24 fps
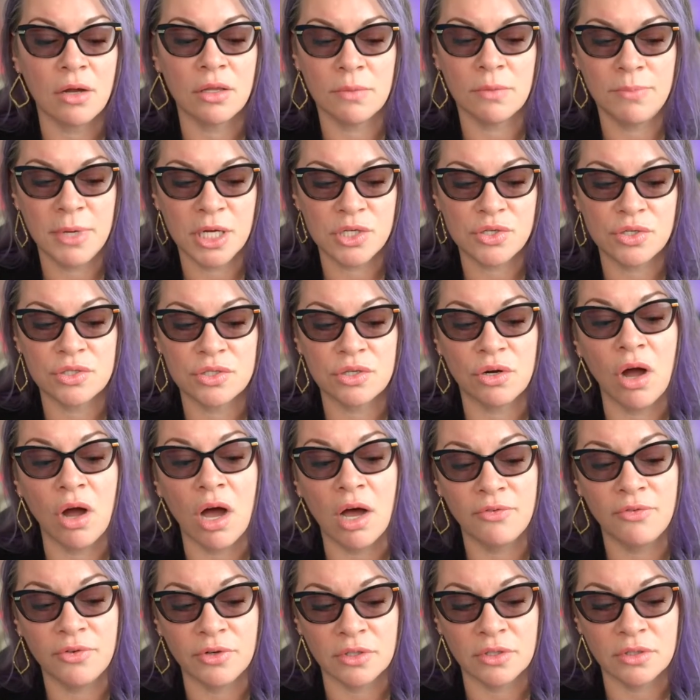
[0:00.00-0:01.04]
The pictures are
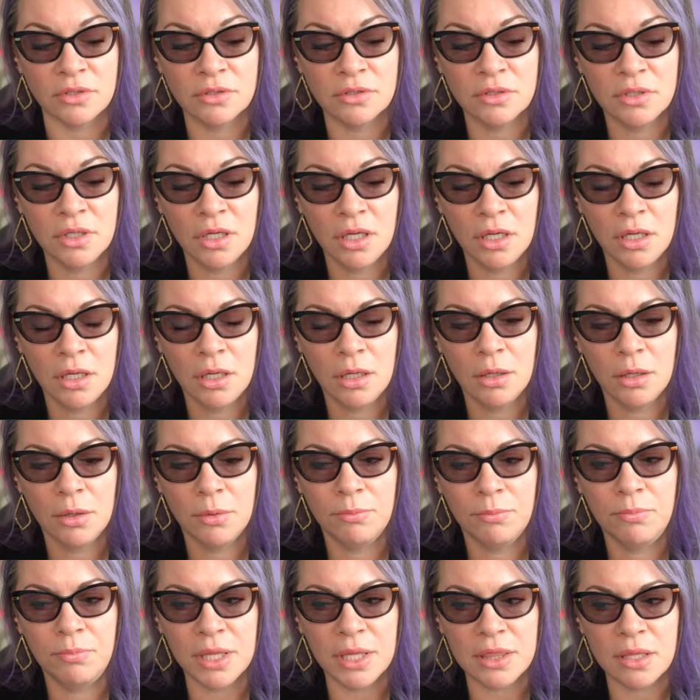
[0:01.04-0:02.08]
awful,
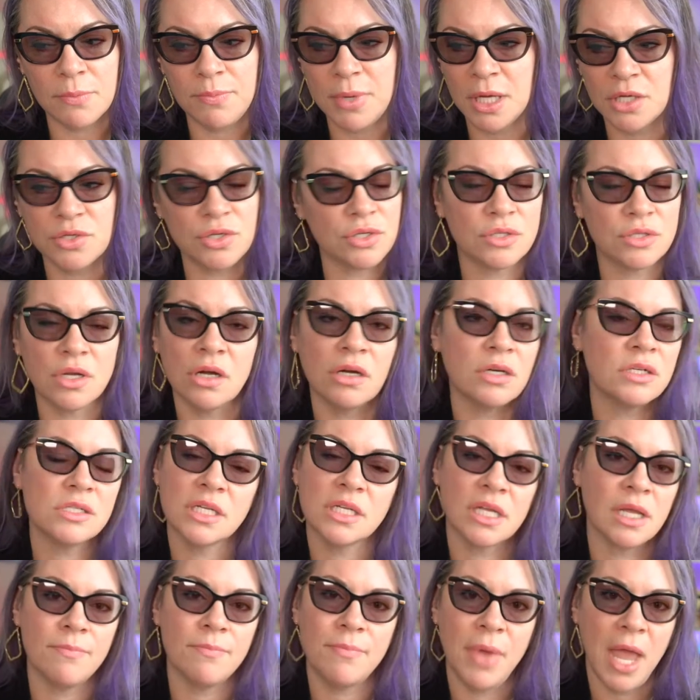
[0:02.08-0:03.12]
but the pictures aren't to
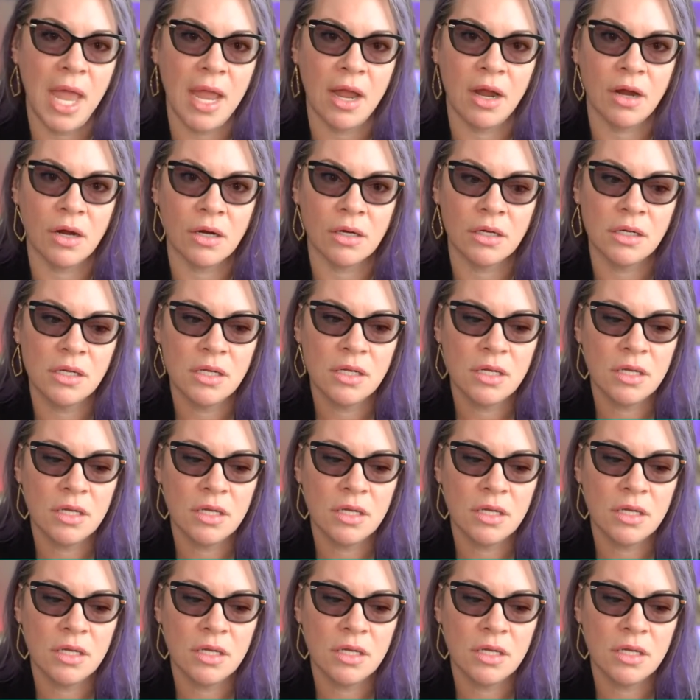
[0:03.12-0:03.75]
compare